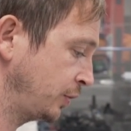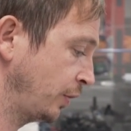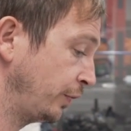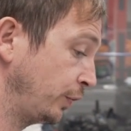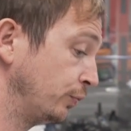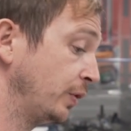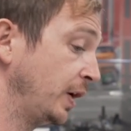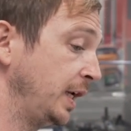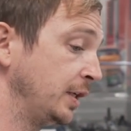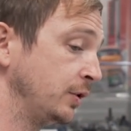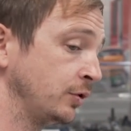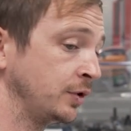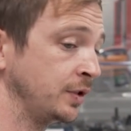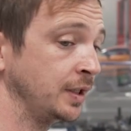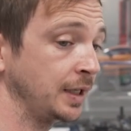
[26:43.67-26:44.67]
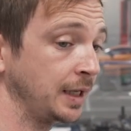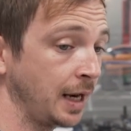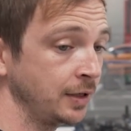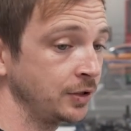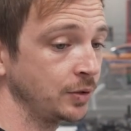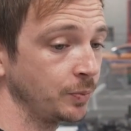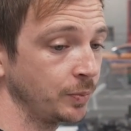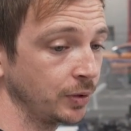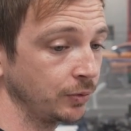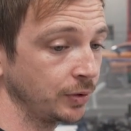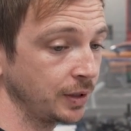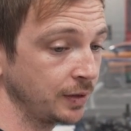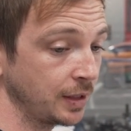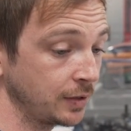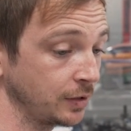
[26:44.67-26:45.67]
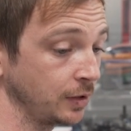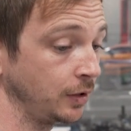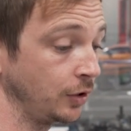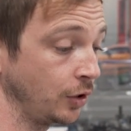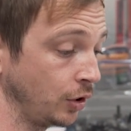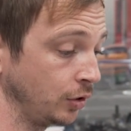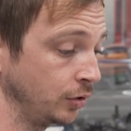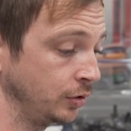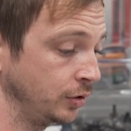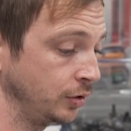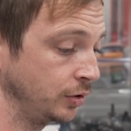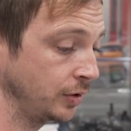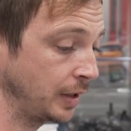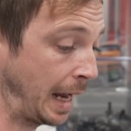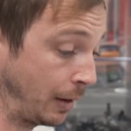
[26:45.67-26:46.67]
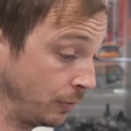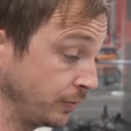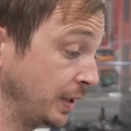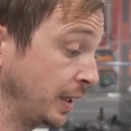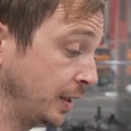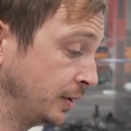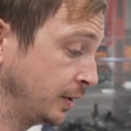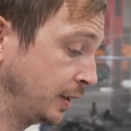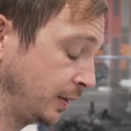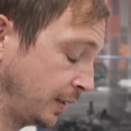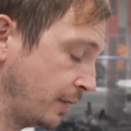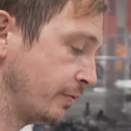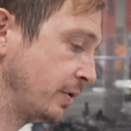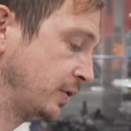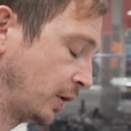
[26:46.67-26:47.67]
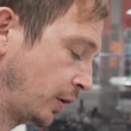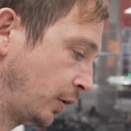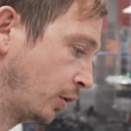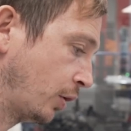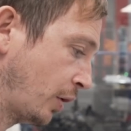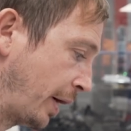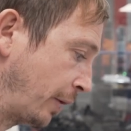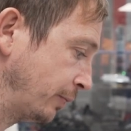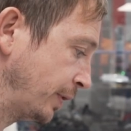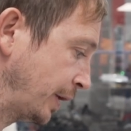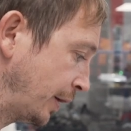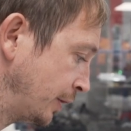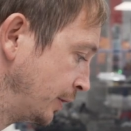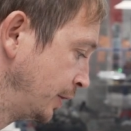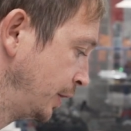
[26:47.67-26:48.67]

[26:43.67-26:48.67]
So if you're really interested in engine building, there's a lot out there. There is a lot out there